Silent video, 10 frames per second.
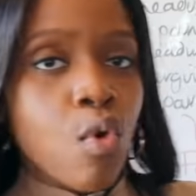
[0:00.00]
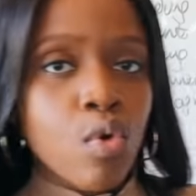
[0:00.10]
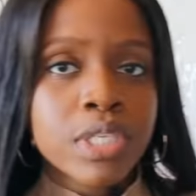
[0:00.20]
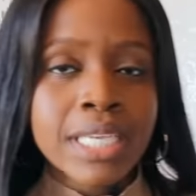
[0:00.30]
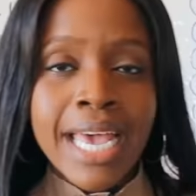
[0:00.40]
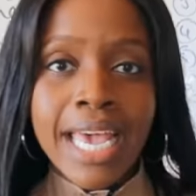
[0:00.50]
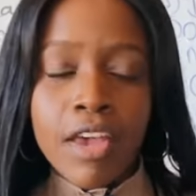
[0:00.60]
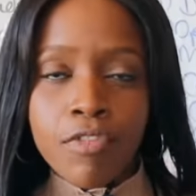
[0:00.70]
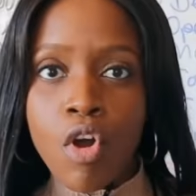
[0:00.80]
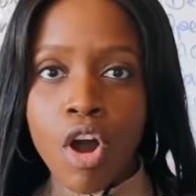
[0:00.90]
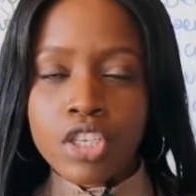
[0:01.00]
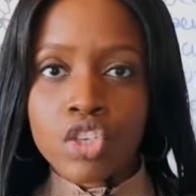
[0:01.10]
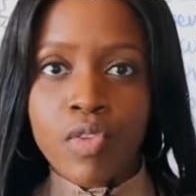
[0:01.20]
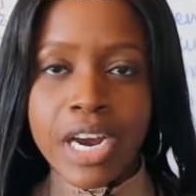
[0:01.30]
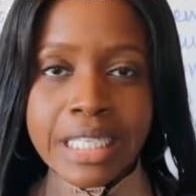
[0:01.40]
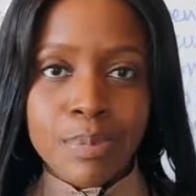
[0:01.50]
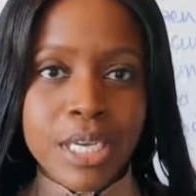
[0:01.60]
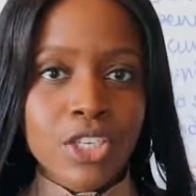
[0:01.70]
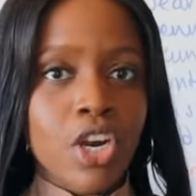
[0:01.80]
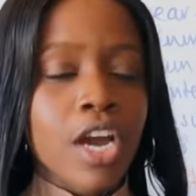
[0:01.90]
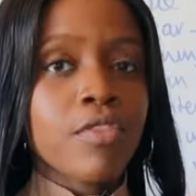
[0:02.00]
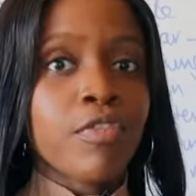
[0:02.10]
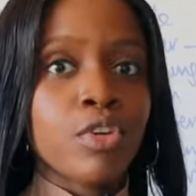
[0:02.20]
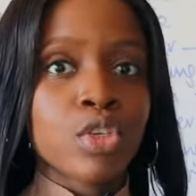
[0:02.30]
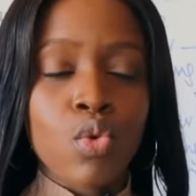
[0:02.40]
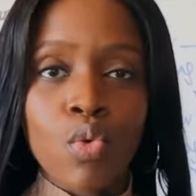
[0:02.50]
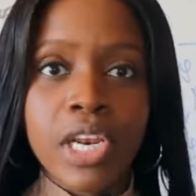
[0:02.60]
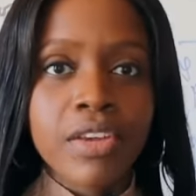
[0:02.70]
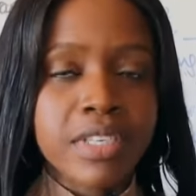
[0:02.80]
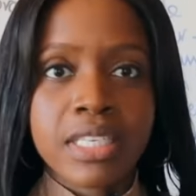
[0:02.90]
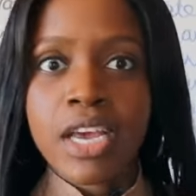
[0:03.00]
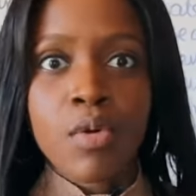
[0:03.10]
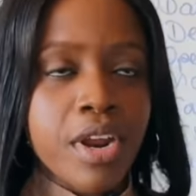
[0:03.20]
course, if you're asked to write a speech, either for your school leavers day or